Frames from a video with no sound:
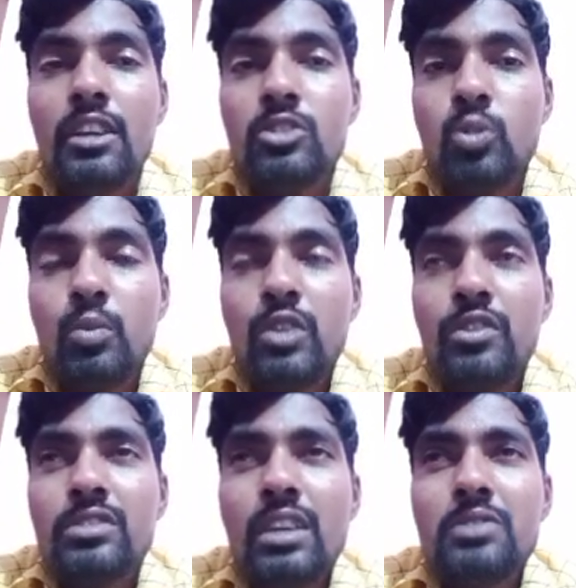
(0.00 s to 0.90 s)
So P
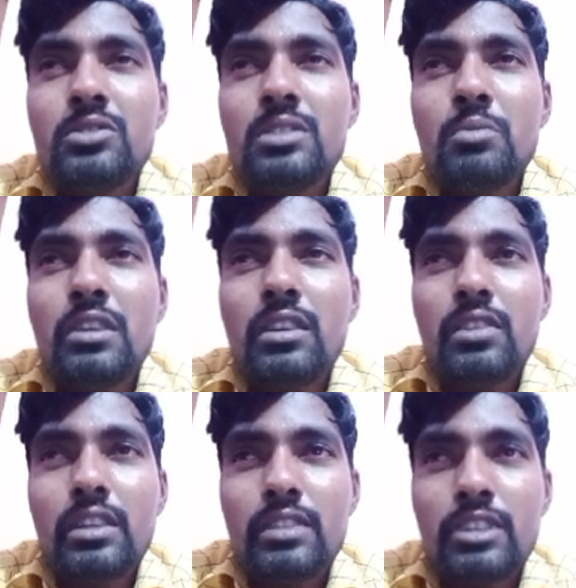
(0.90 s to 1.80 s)
waves has to simply
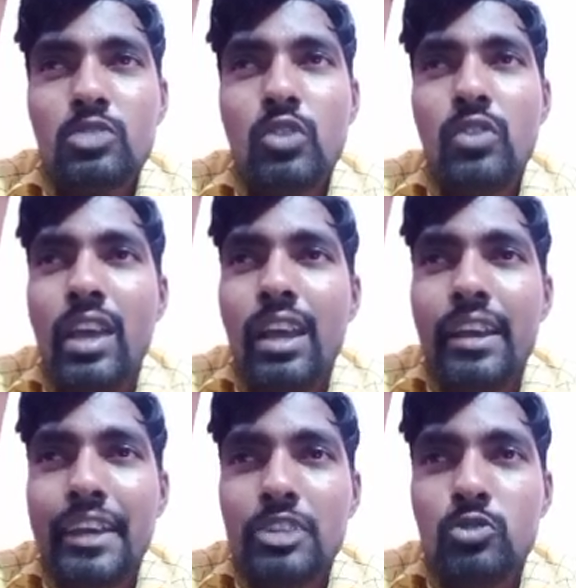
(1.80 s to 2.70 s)
convert as S wave,
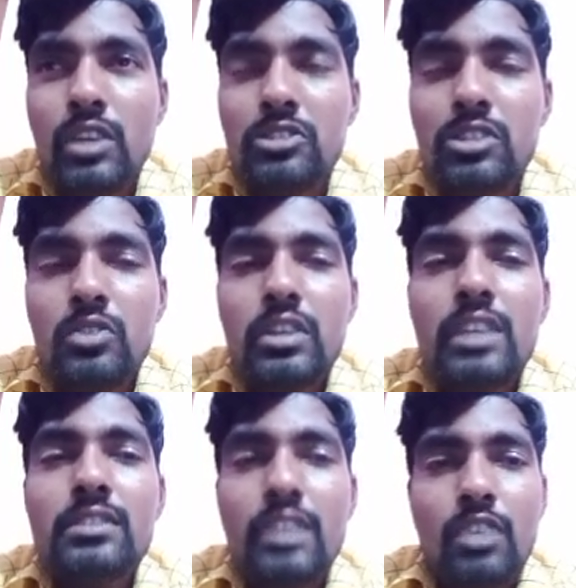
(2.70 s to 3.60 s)
S wave has to convert
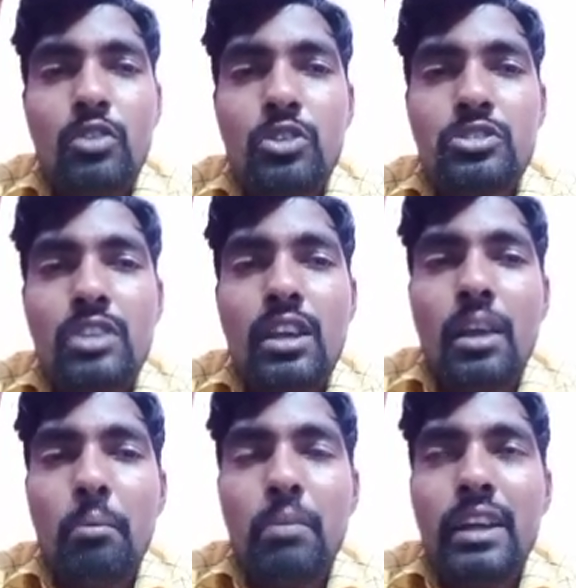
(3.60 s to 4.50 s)
as L waves.
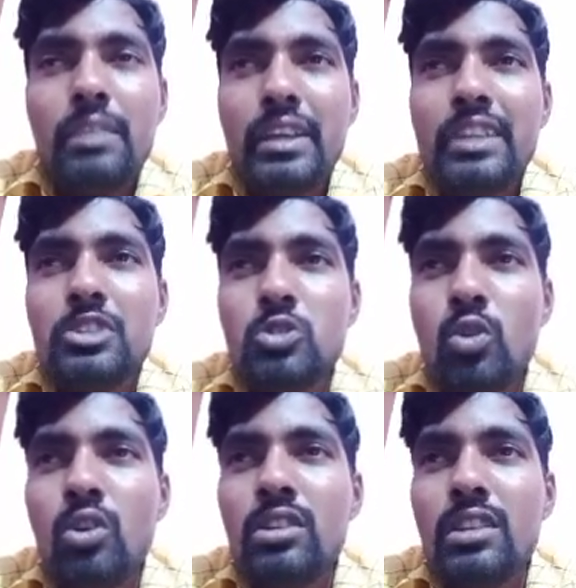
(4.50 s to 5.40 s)
But based
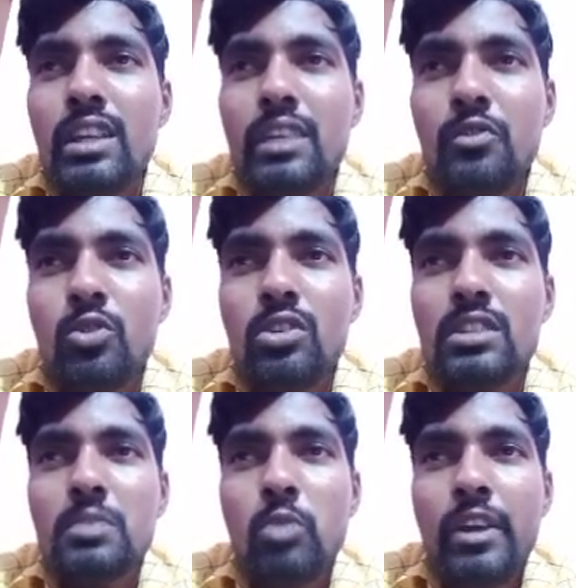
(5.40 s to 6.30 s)
on that
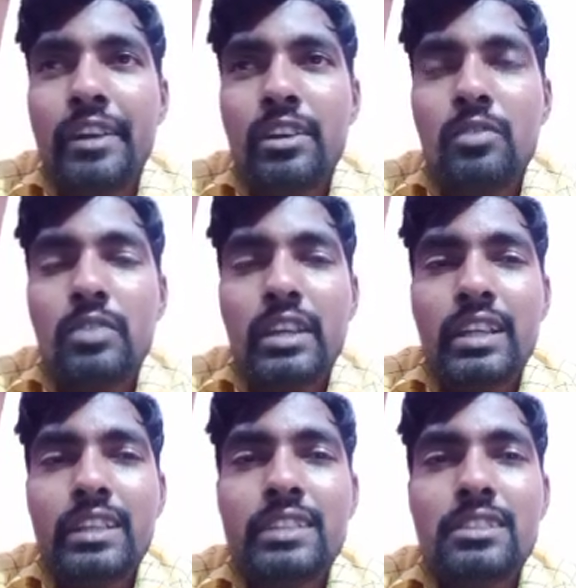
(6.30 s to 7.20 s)
focus point of the
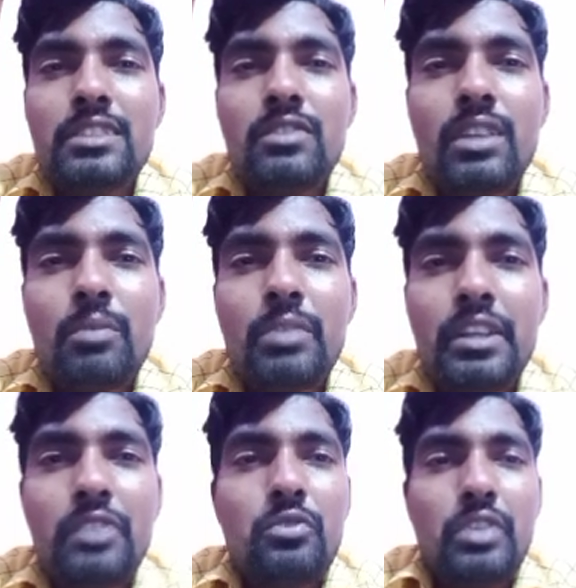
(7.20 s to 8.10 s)
intensity will be
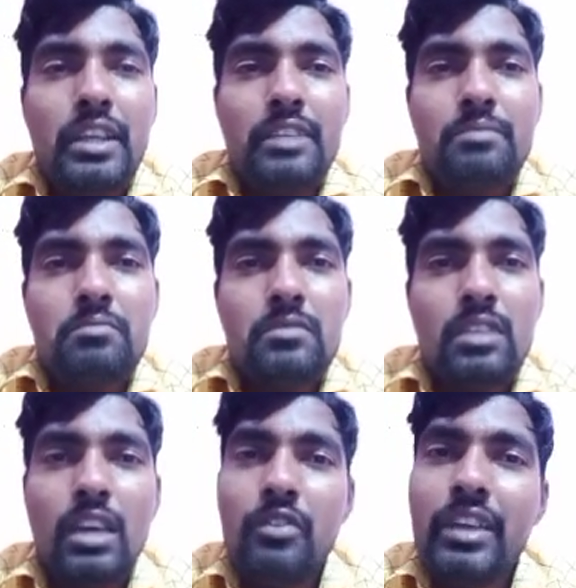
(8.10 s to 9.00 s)
different.
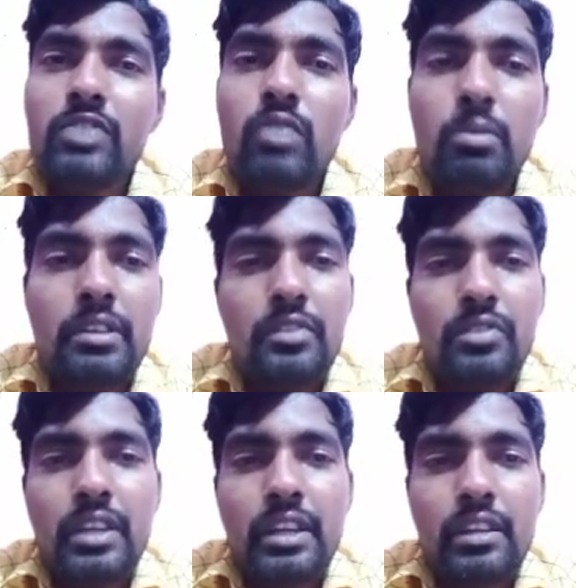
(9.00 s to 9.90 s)
The effect will be
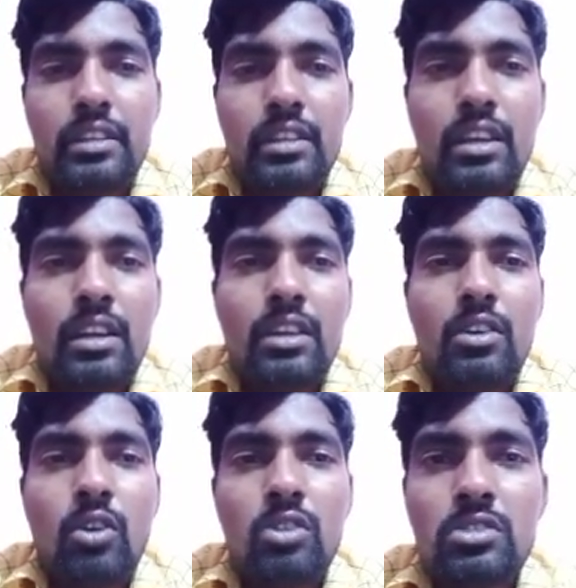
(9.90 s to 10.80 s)
different. The
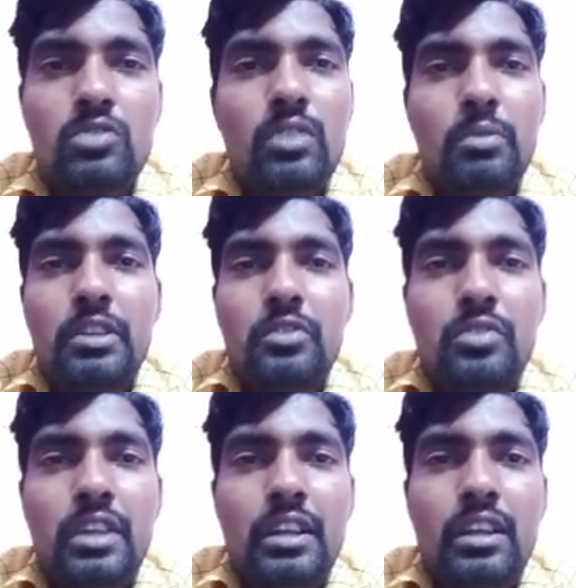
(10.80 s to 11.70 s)
causes will be
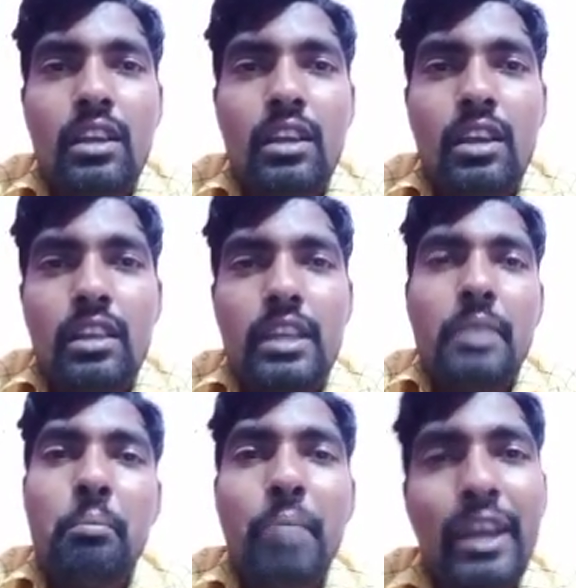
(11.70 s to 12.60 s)
different, the
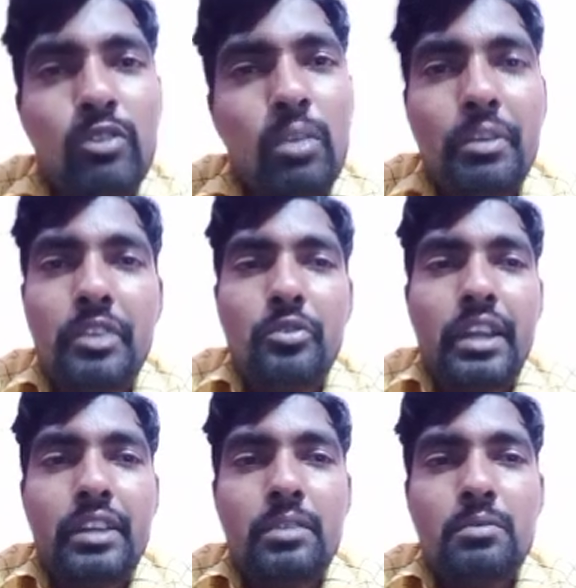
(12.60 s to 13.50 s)
impact will be
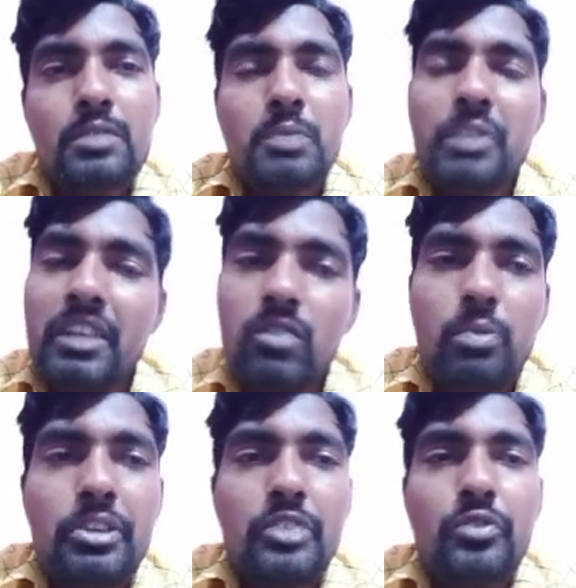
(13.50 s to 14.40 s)
different, speed will
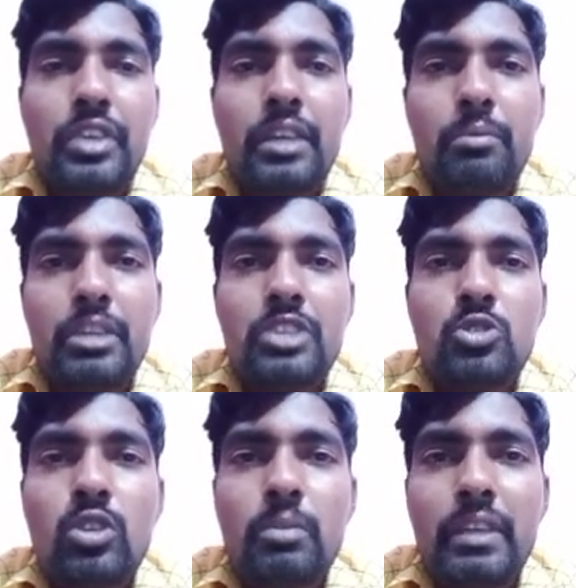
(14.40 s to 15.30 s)
be different based
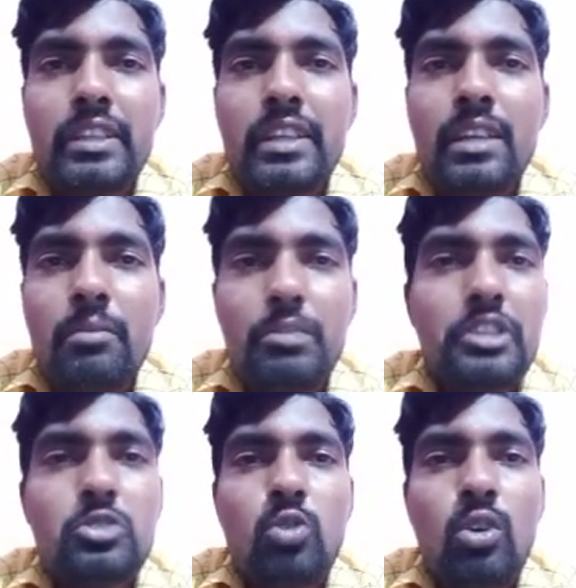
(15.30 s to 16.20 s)
on material,
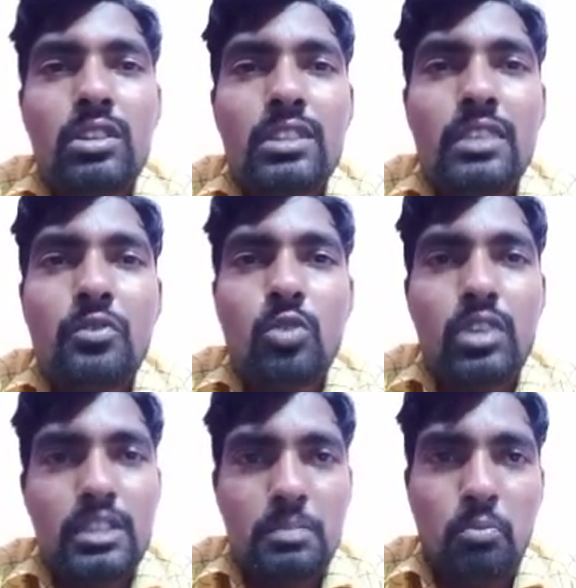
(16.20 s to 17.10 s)
based on the
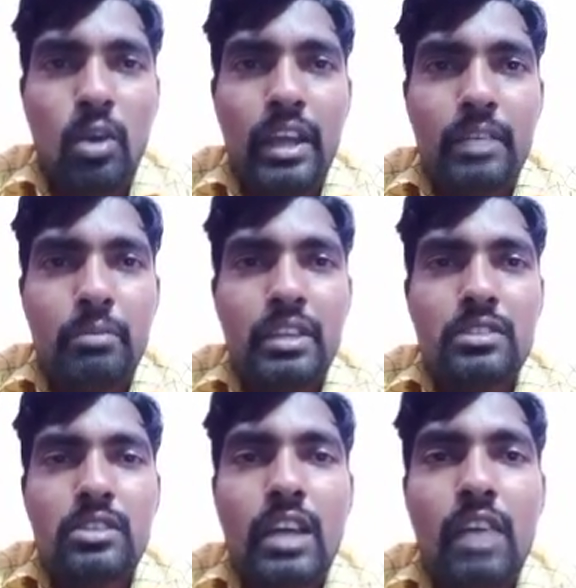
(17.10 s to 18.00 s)
focus point, based
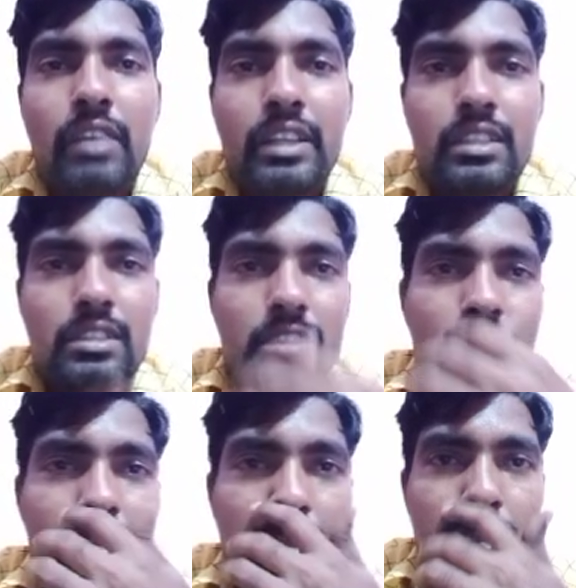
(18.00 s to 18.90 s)
traveling
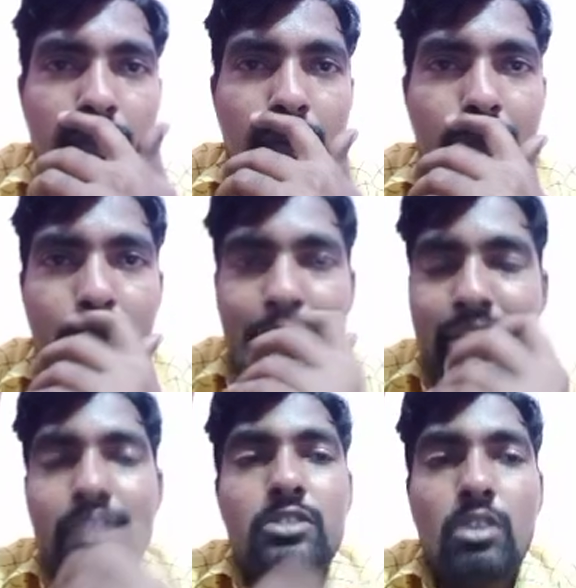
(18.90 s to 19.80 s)
distance and traveling
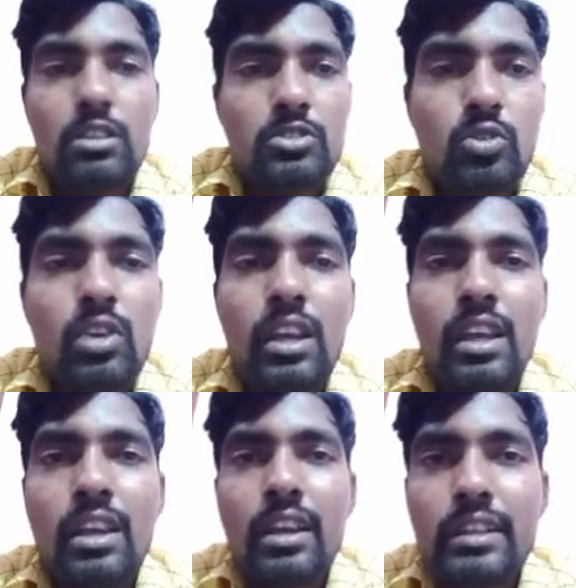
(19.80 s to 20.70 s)
materials also
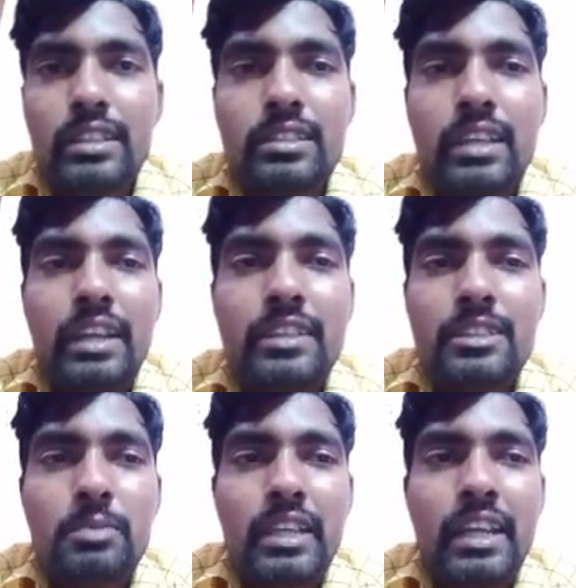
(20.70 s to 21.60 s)
decide the
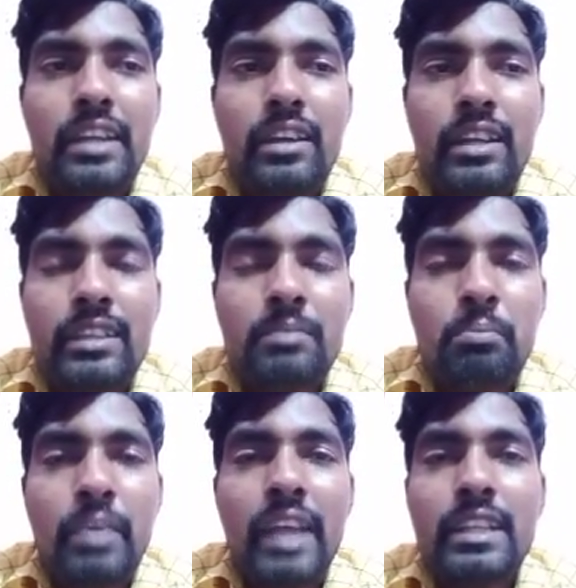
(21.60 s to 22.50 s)
speed and
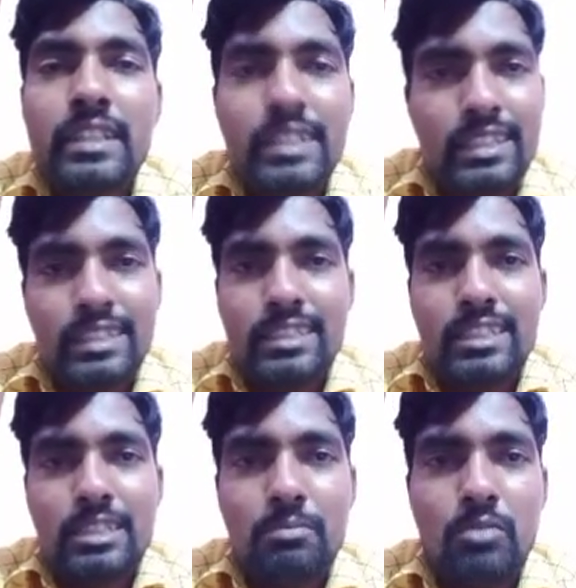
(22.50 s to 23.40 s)
impact and
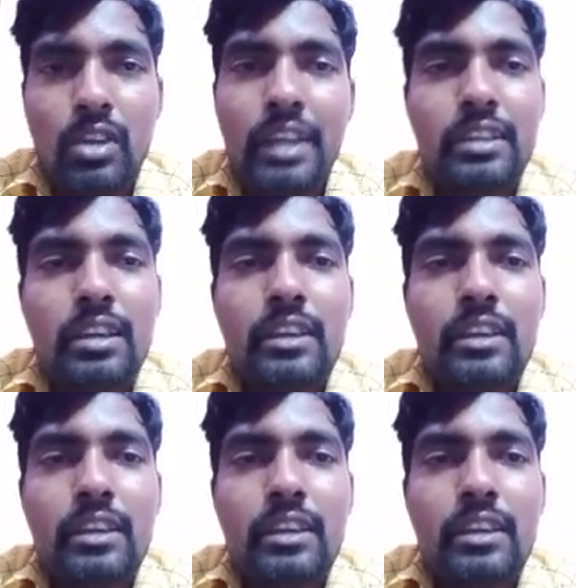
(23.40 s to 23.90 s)
intensity, right?